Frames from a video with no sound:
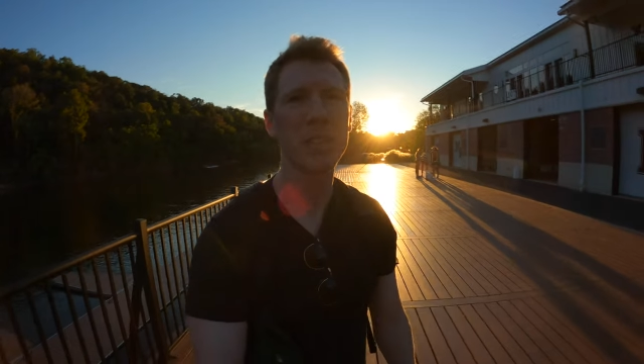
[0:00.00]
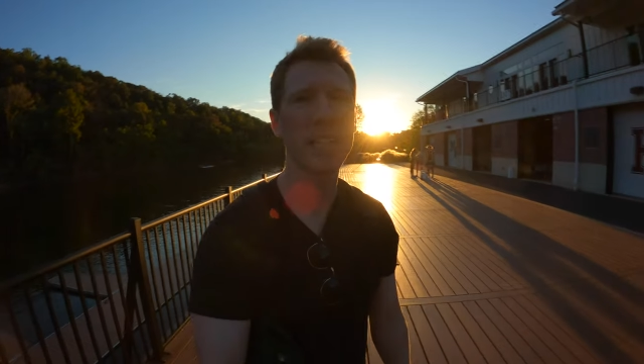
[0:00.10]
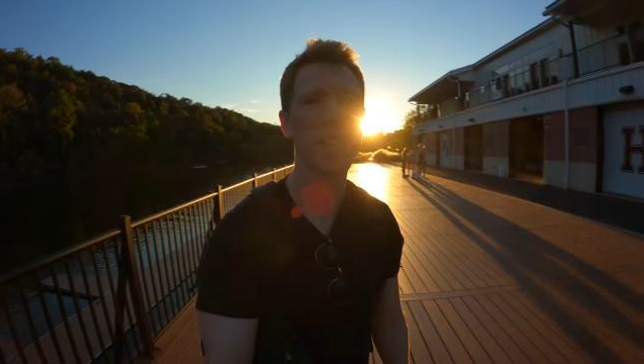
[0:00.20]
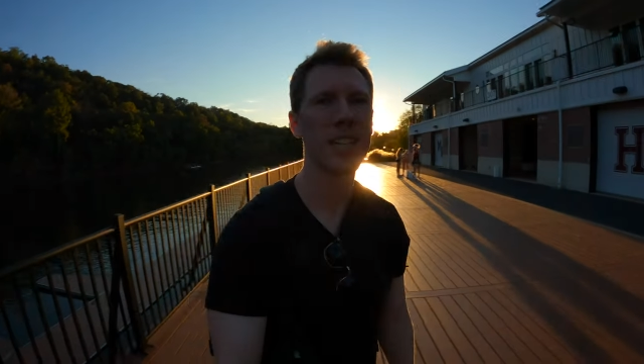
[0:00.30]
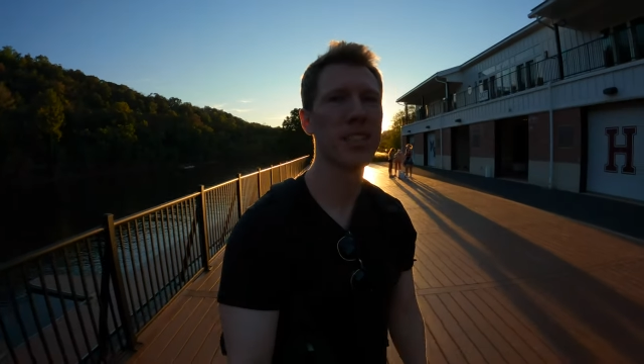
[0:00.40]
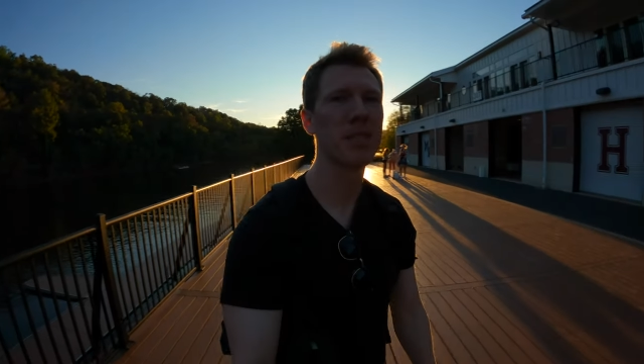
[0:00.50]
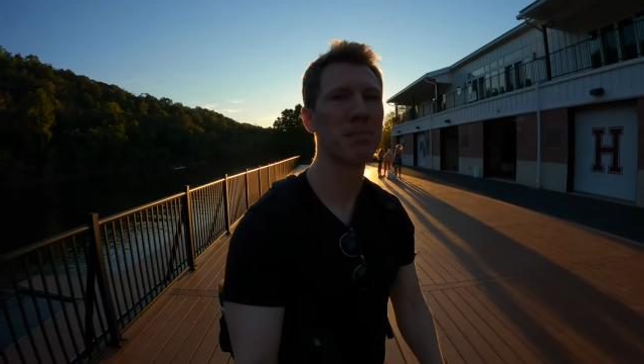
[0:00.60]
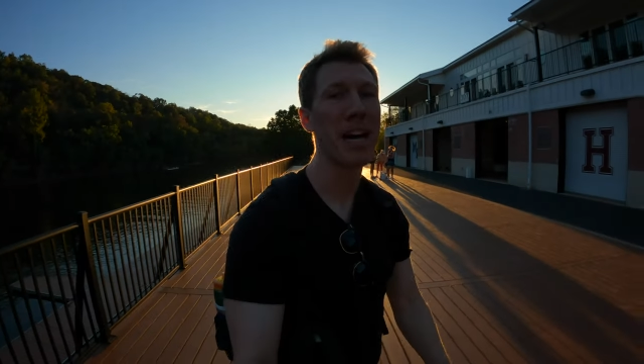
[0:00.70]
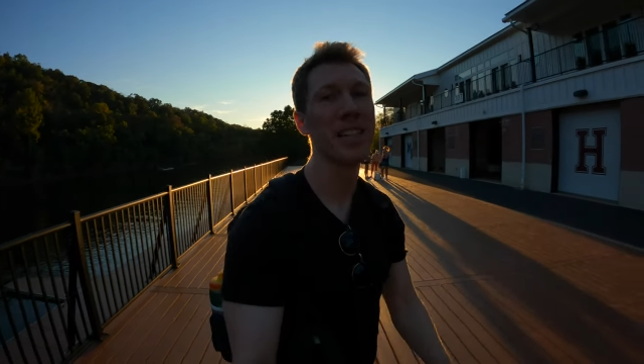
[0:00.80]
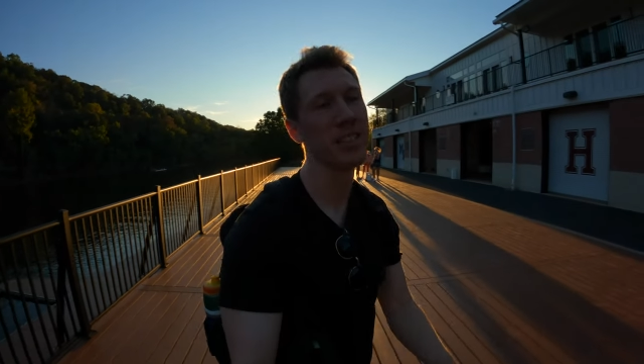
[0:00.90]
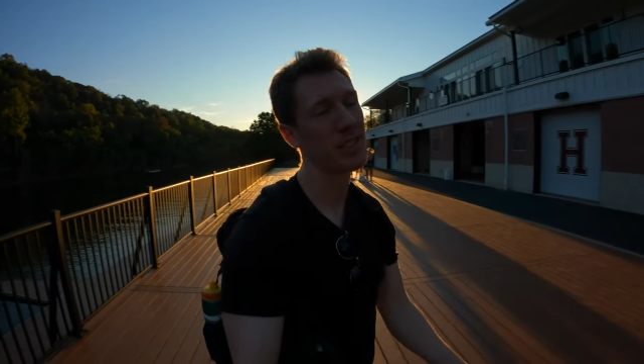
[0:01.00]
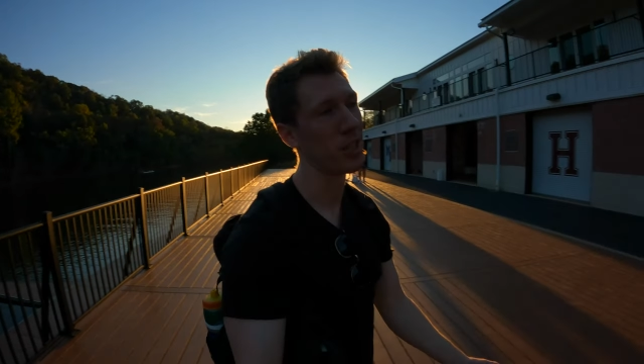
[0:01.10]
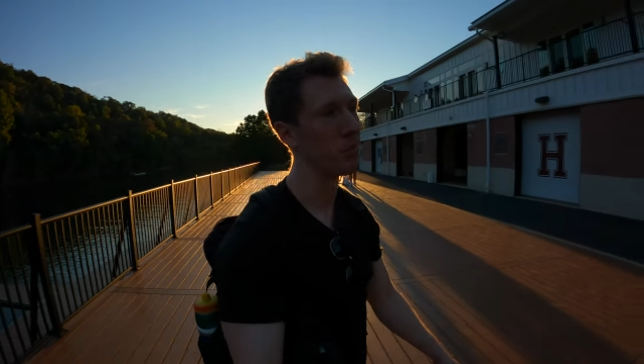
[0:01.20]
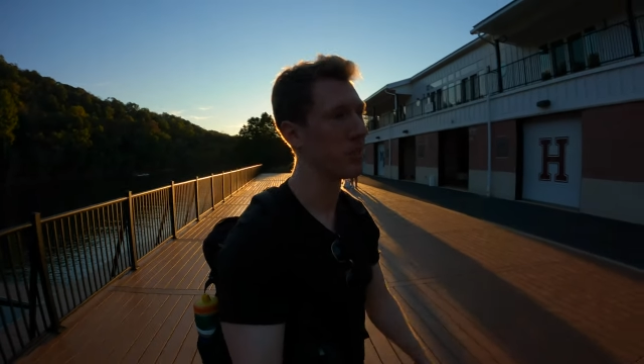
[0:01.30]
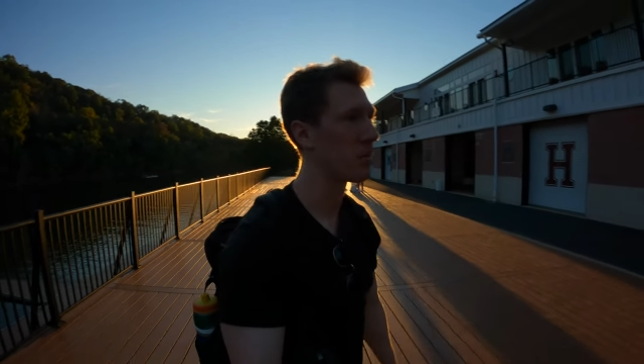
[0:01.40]
because Biden's
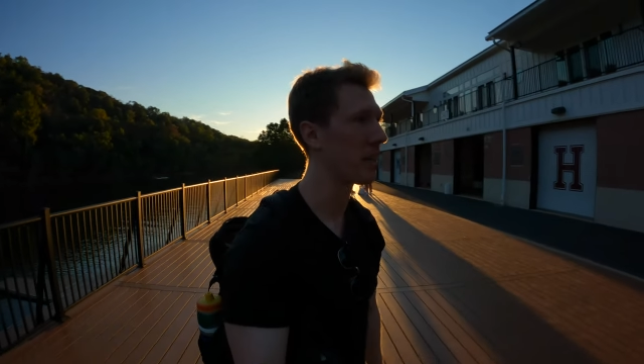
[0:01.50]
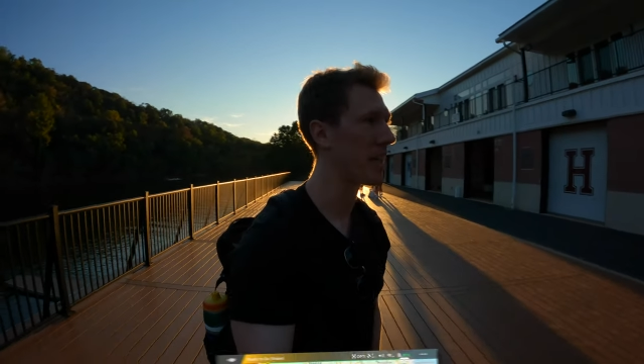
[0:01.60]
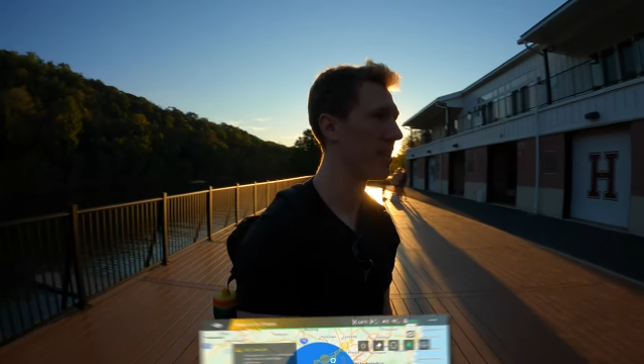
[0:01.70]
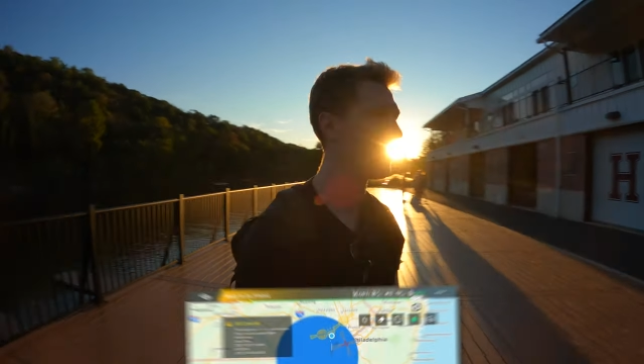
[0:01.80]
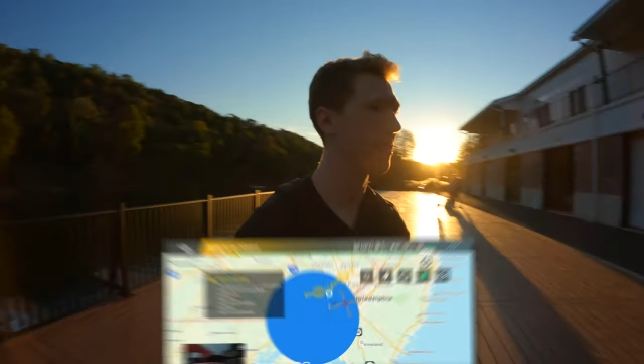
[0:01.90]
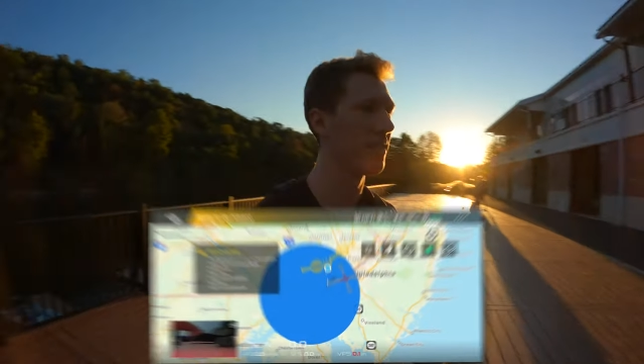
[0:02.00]
home this weekend